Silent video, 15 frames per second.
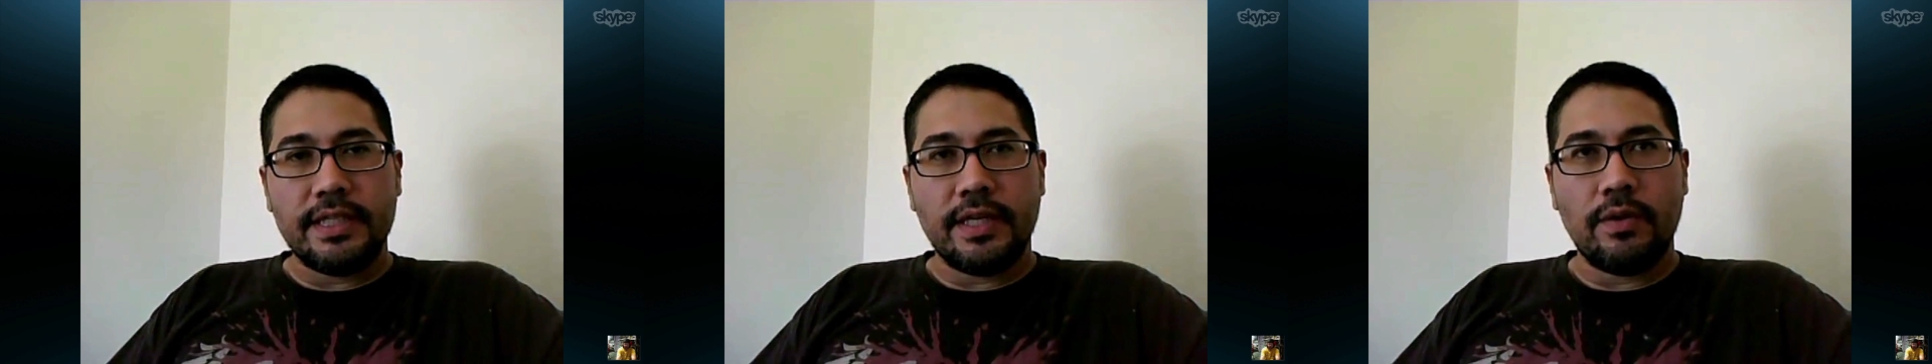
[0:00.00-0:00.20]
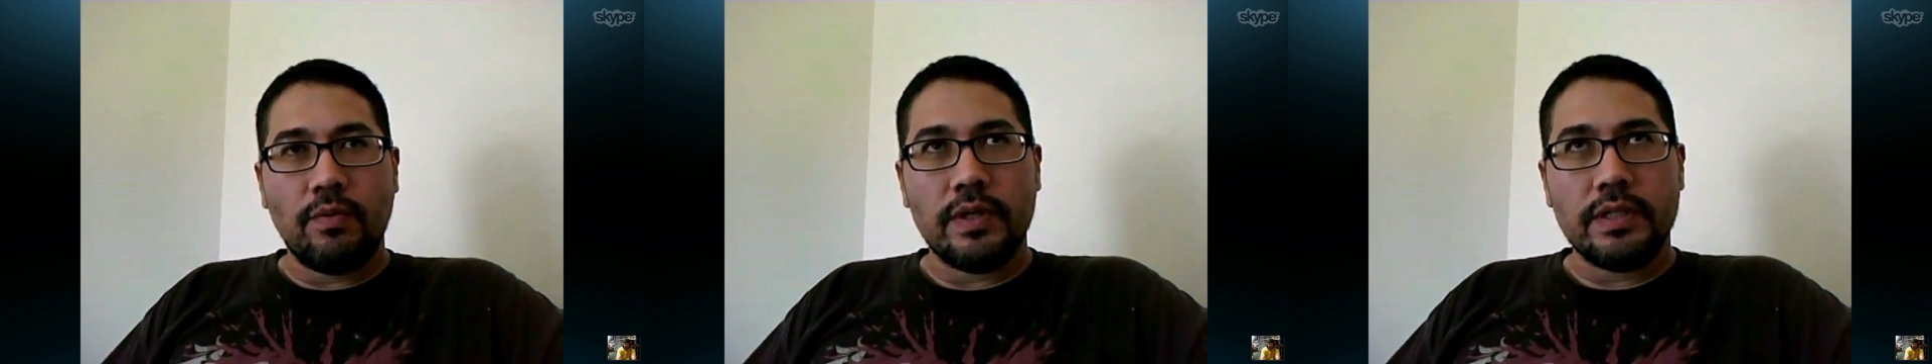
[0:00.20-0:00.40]

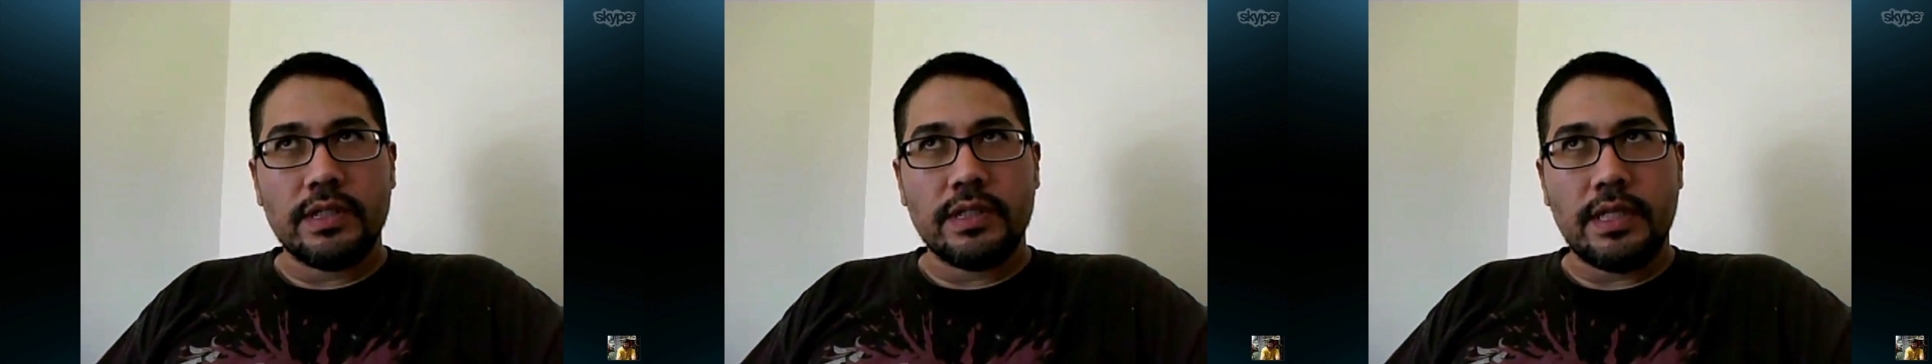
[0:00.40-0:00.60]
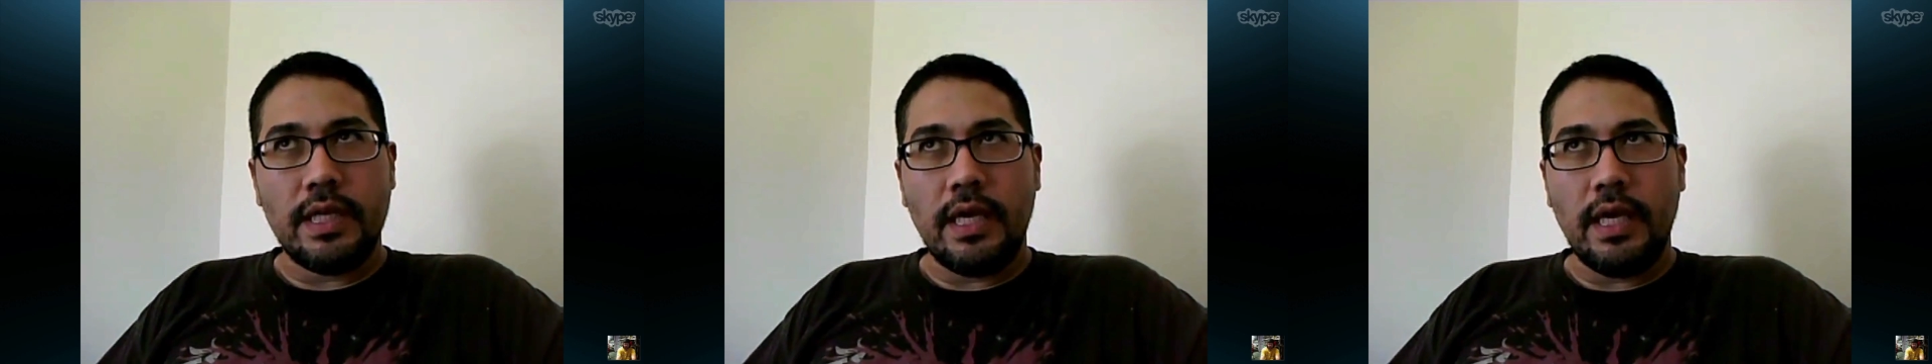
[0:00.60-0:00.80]
was
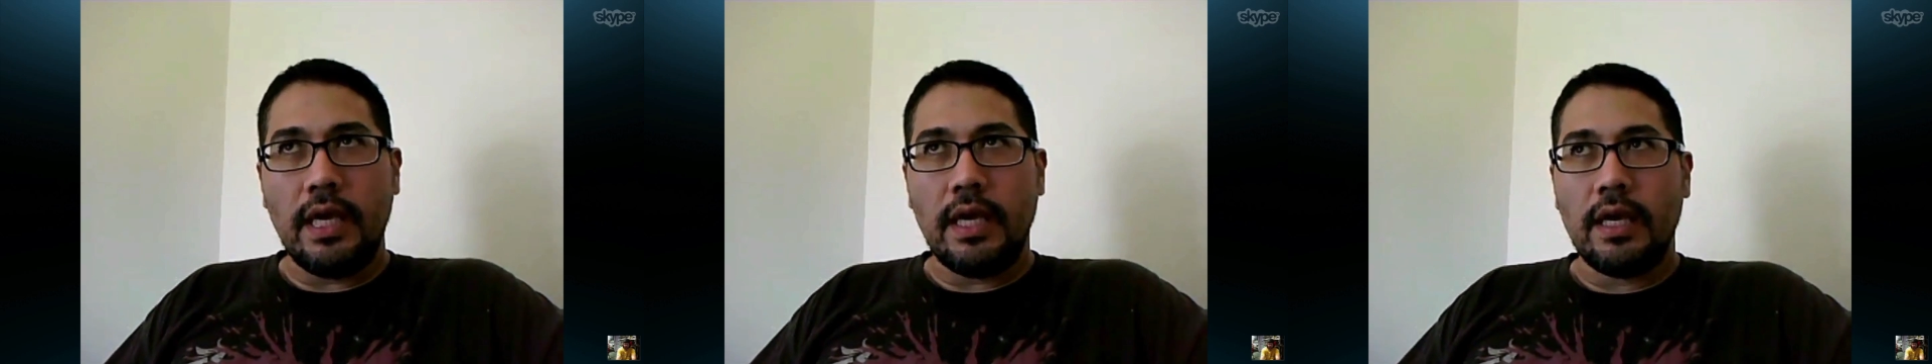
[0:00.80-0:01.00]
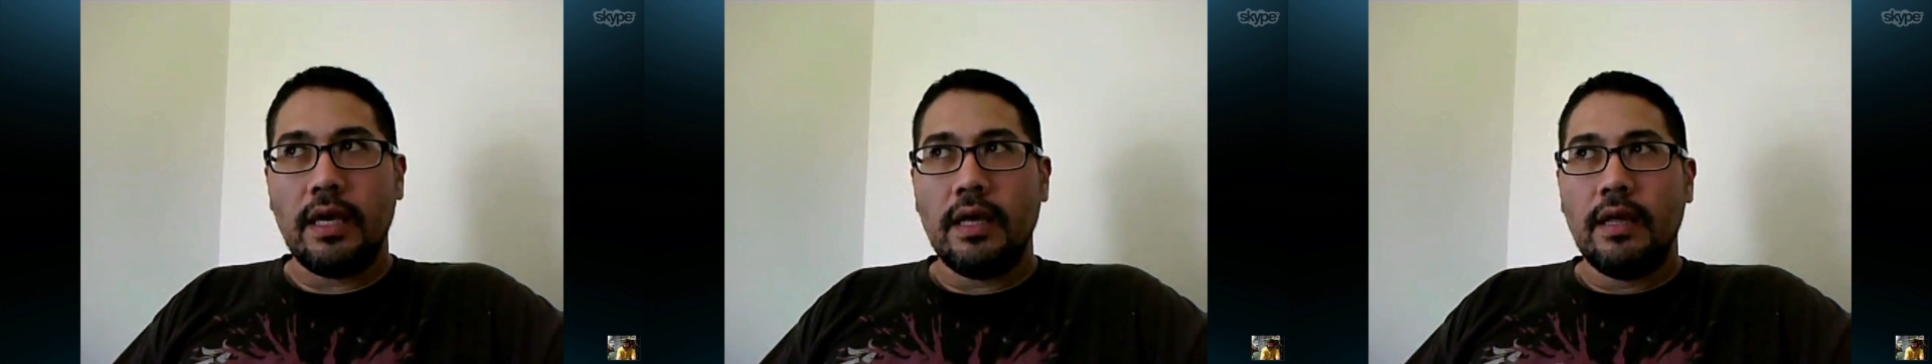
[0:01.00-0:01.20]

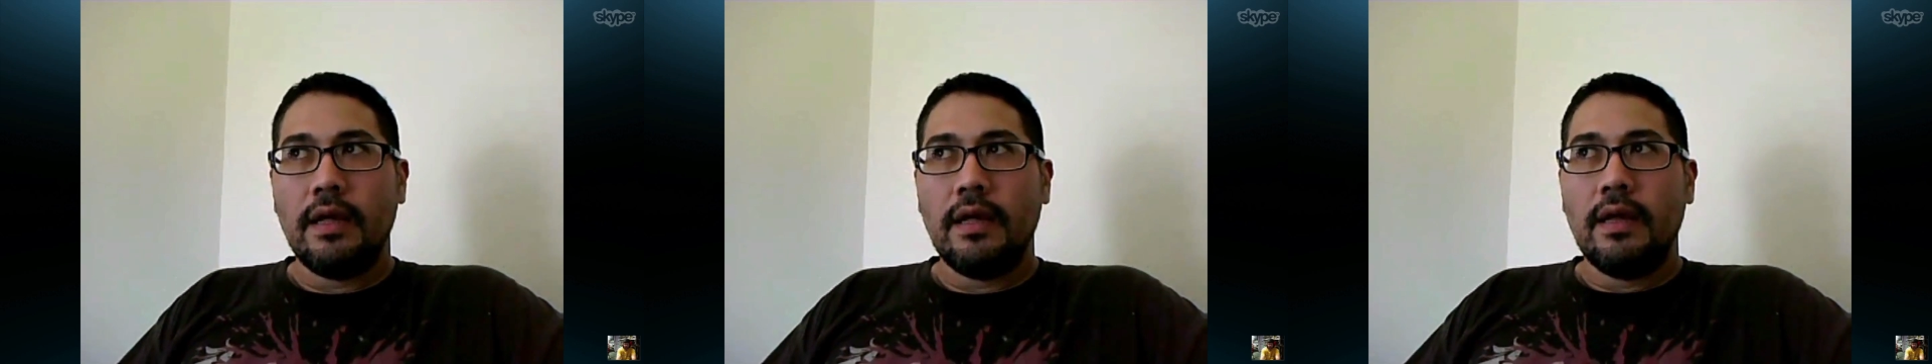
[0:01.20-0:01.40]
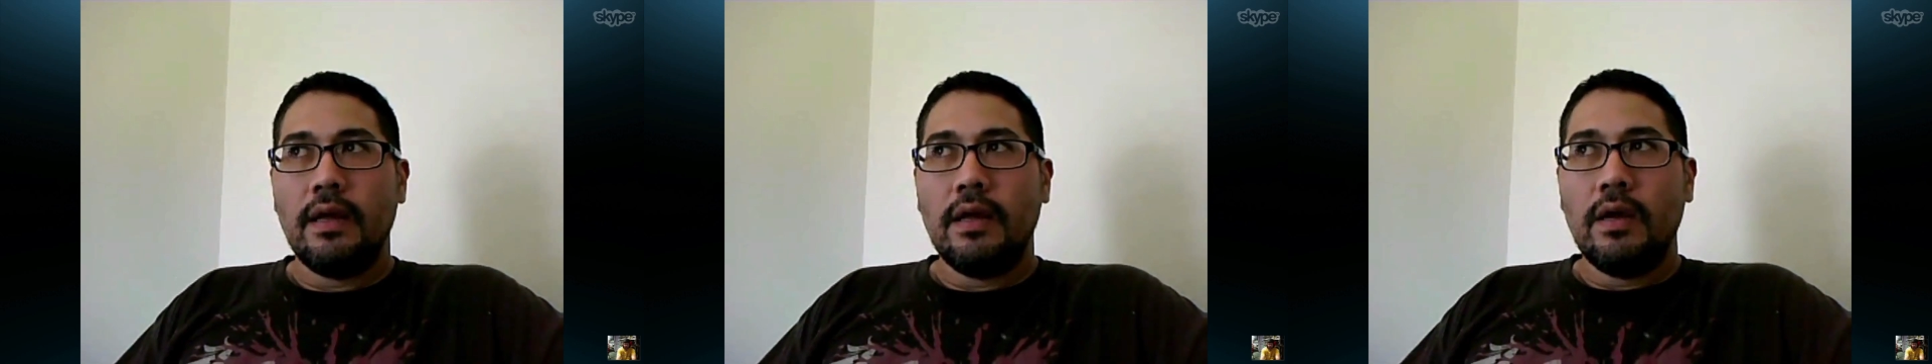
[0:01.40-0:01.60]
we've
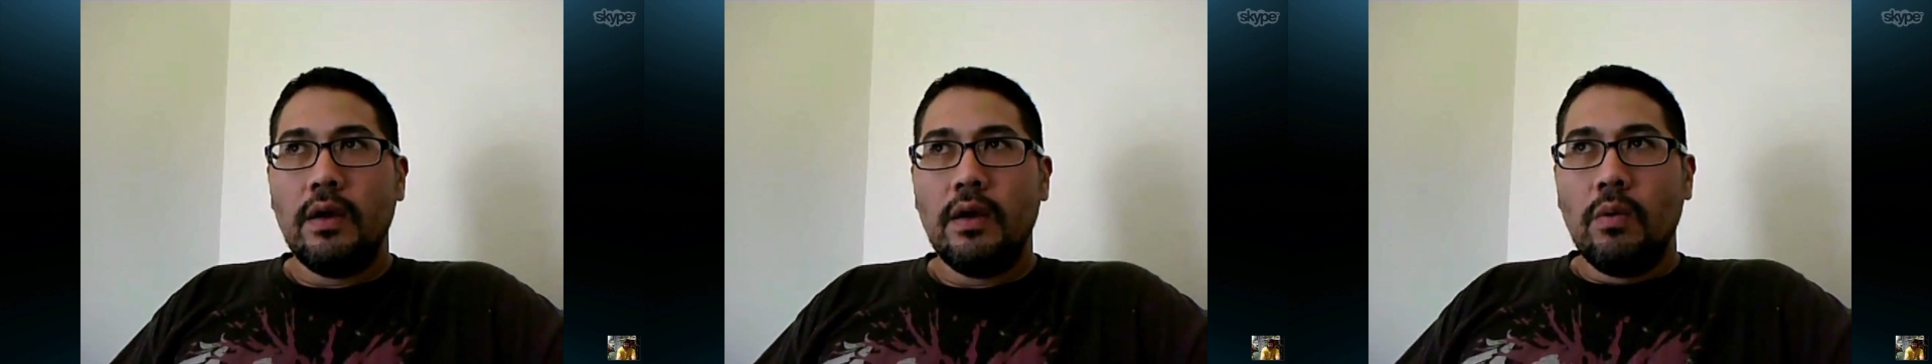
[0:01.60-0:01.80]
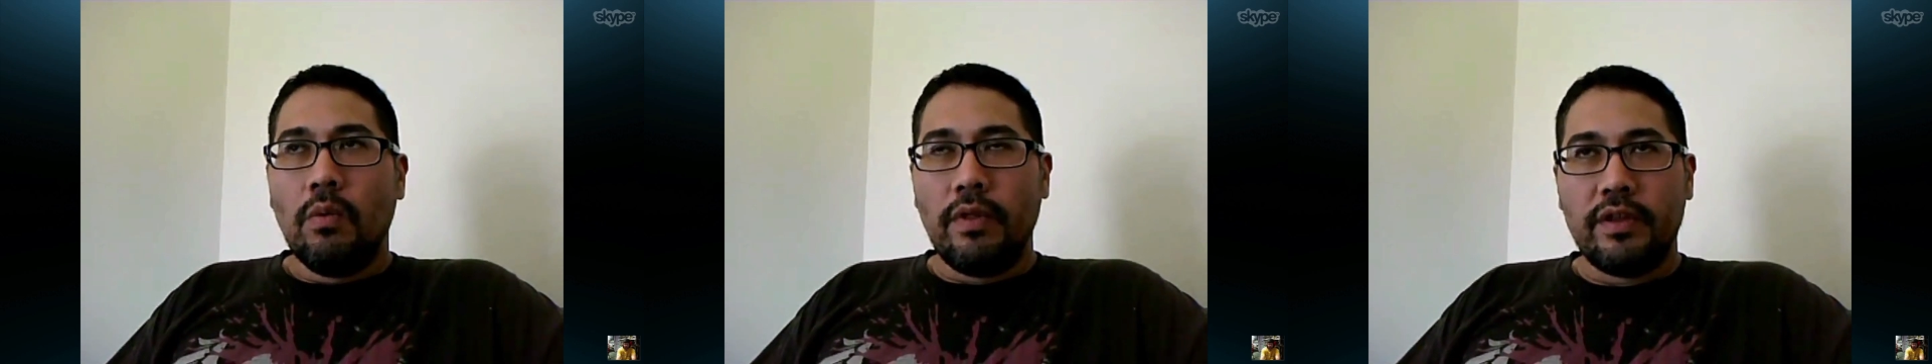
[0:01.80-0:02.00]

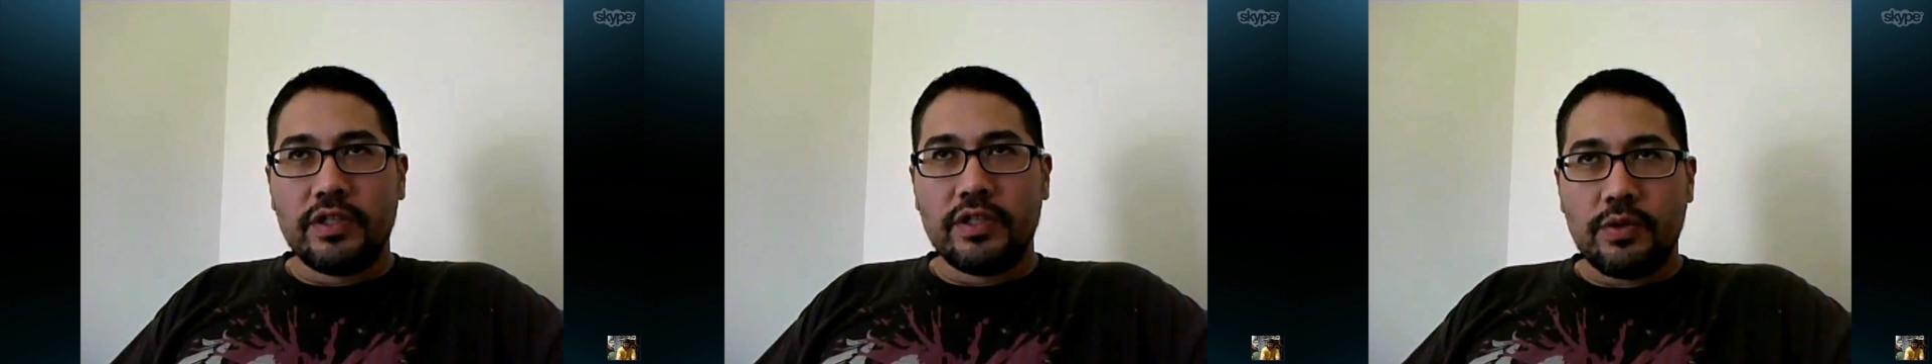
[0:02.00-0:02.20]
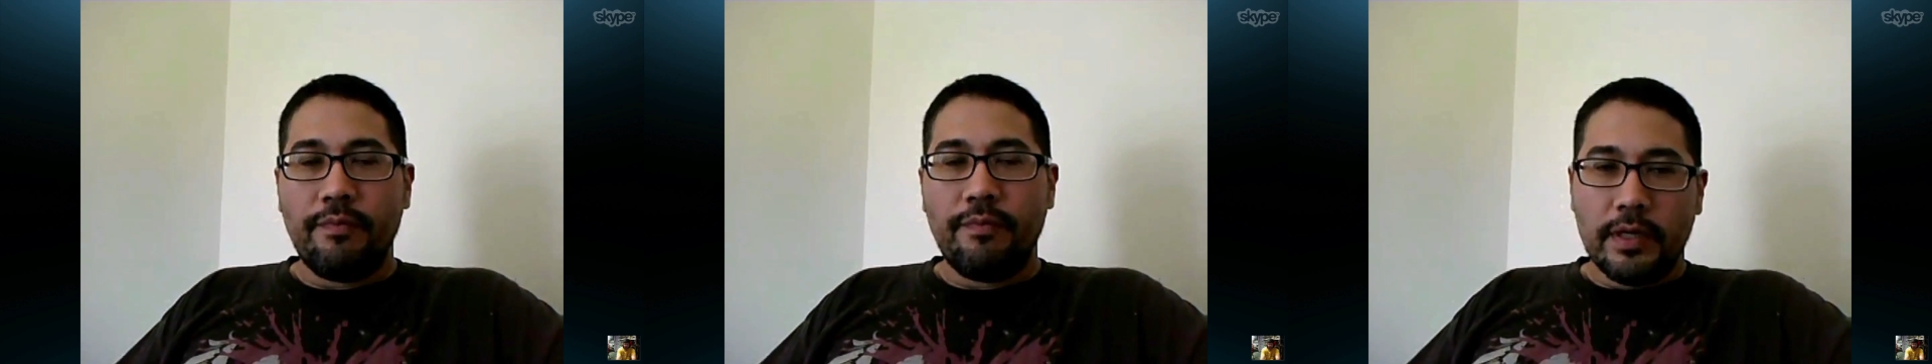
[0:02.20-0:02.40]

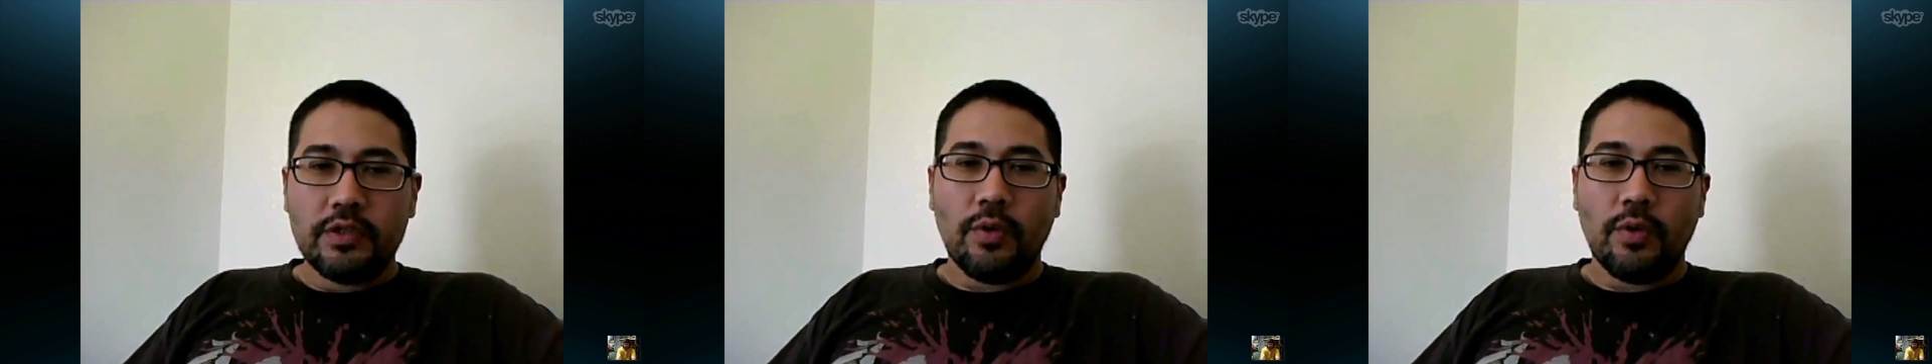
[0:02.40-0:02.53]
been